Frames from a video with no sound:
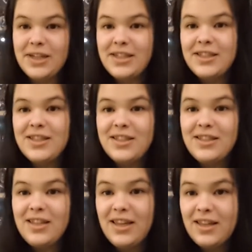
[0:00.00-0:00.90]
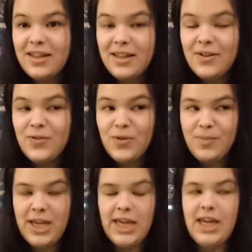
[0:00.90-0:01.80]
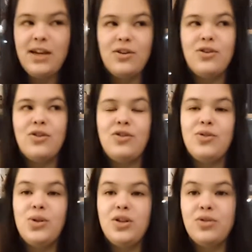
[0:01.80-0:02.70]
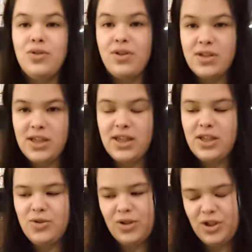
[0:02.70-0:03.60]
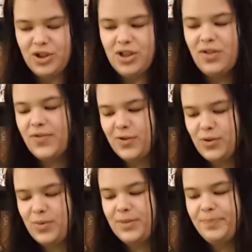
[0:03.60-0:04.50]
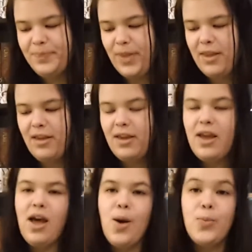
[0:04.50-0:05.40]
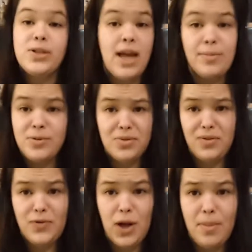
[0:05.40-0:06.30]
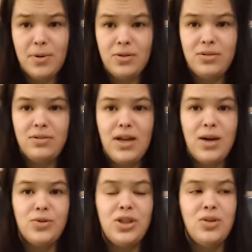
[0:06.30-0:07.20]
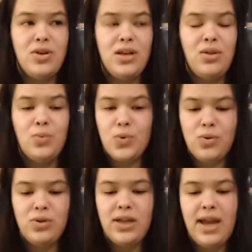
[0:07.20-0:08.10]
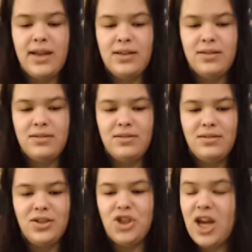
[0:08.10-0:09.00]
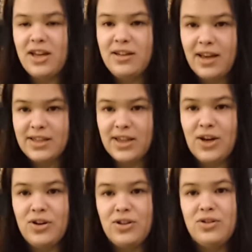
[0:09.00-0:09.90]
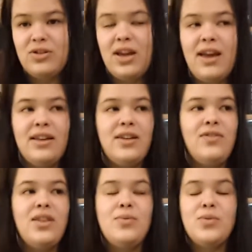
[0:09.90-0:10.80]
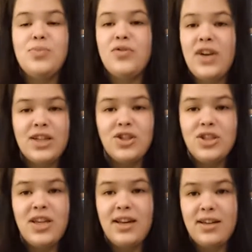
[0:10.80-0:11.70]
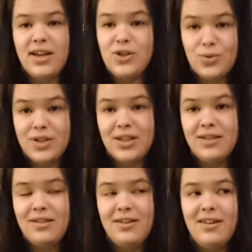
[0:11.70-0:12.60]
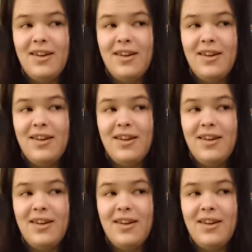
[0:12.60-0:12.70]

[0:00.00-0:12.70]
because for me, her Earthsea trilogy, the first one, was absolutely phenomenal. How she created the world and Ged as a character and everything was perfection and I adored it.